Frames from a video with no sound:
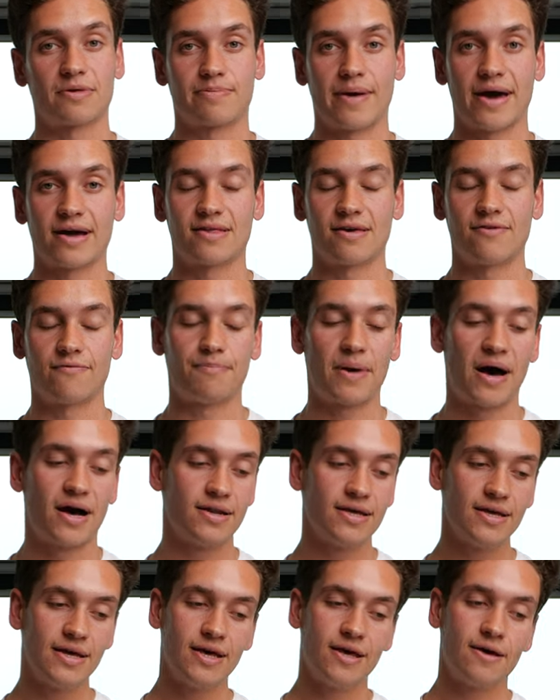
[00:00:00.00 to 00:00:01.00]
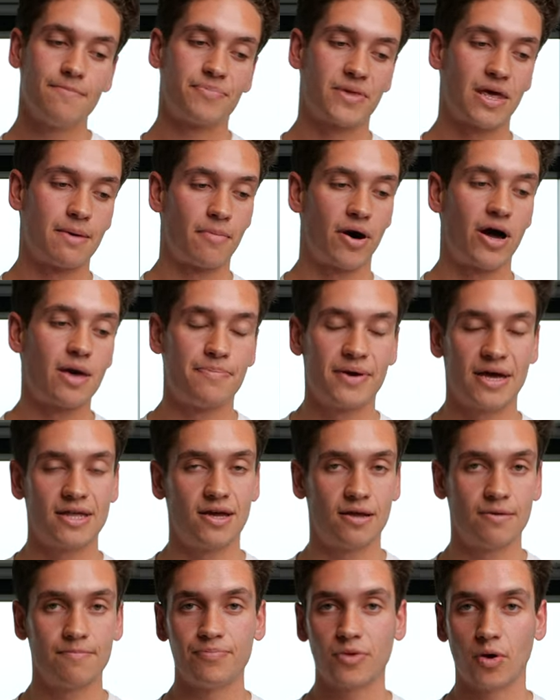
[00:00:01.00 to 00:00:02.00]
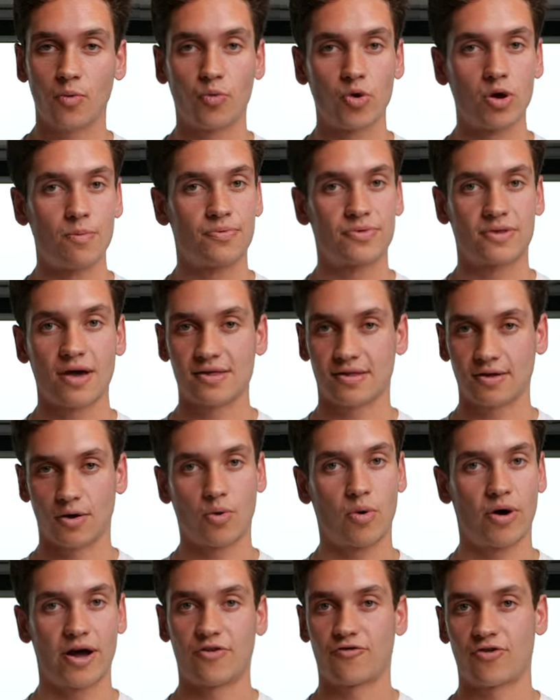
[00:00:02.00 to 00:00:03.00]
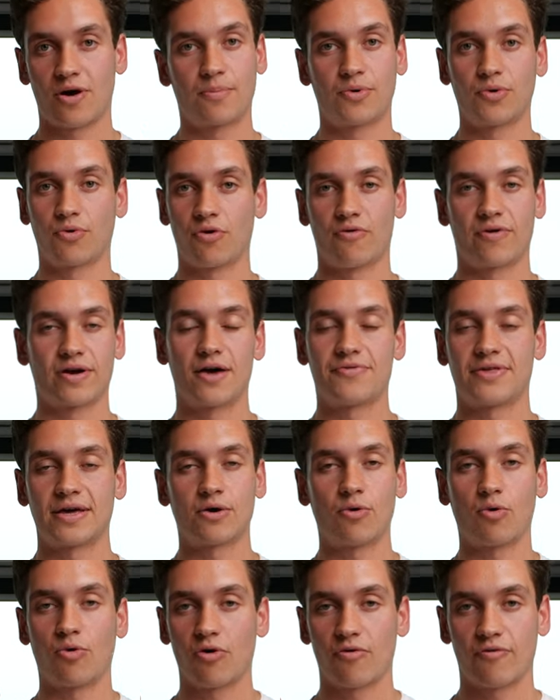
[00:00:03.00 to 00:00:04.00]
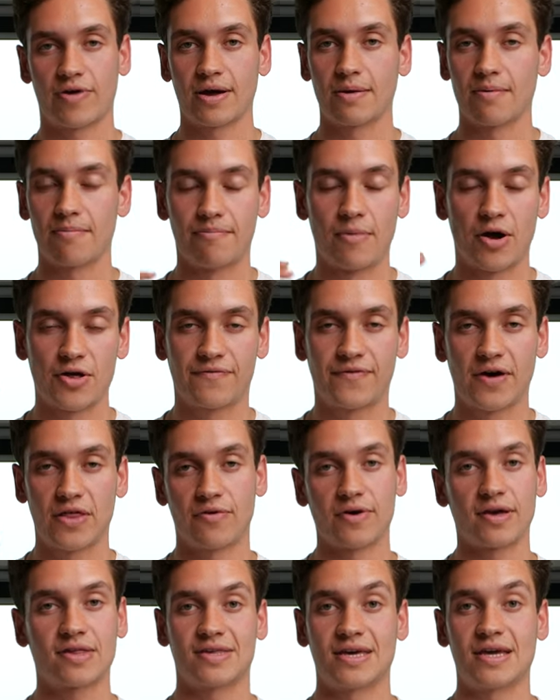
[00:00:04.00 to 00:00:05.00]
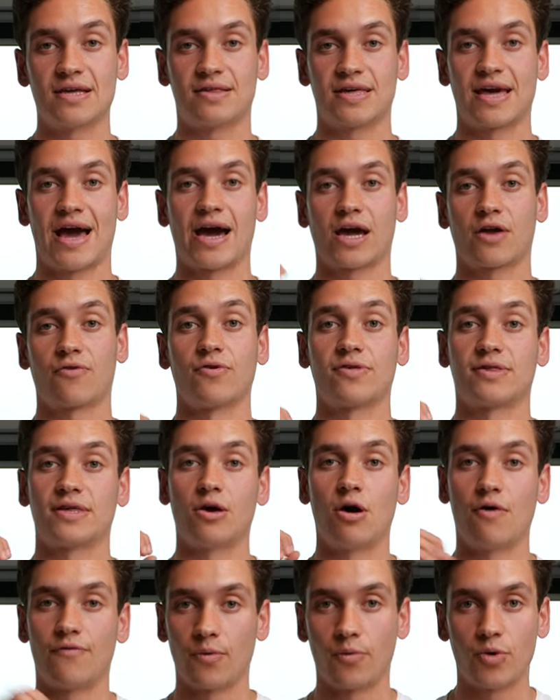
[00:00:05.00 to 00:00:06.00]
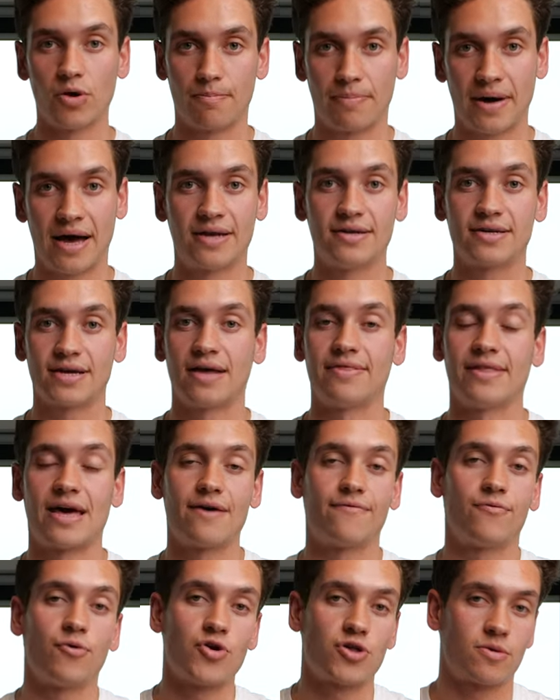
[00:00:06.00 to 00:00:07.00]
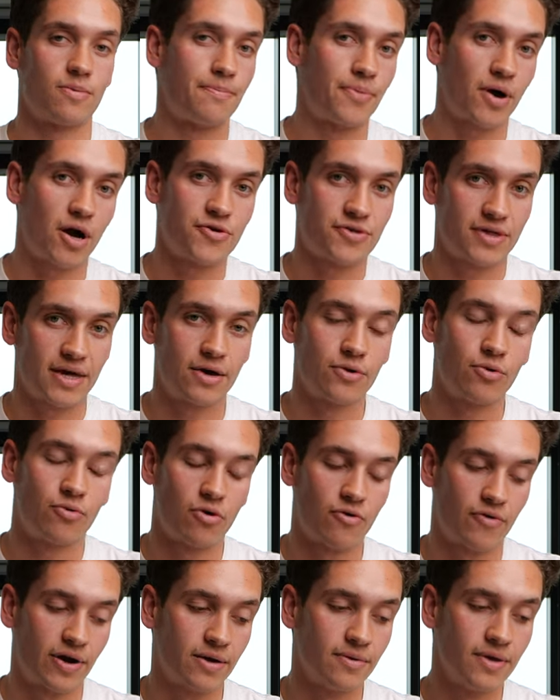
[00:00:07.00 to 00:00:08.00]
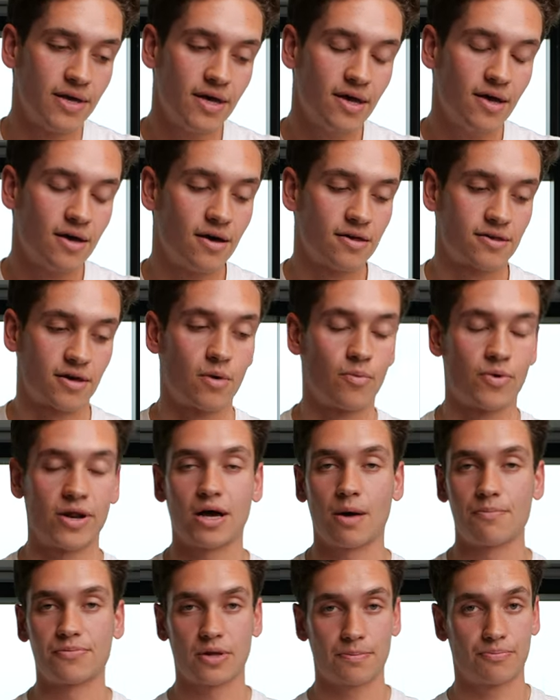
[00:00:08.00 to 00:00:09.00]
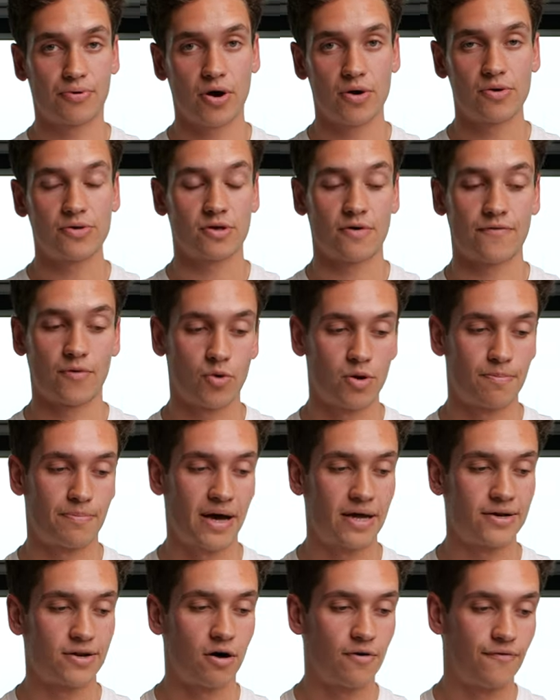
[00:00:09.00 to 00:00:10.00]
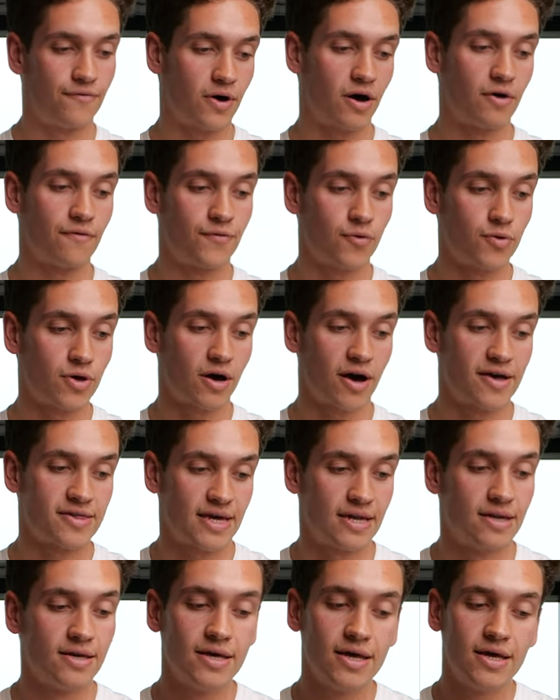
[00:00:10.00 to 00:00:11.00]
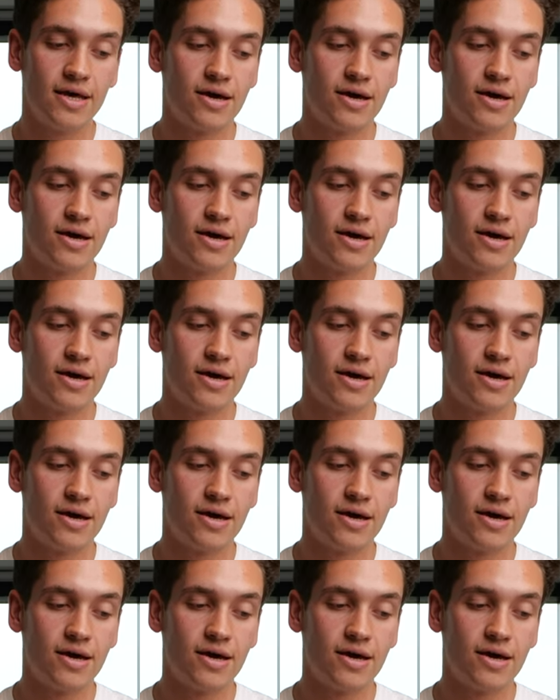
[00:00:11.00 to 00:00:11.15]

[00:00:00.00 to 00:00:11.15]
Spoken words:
perspective. But in my opinion, Whoop doesn't quite trump an Oura Ring. I think Oura Ring much further exceeds the accuracy of a Whoop Band, and therefore you should be purchasing an Oura Ring. So when it comes to the pros of a Whoop Band, I'll fill you guys in.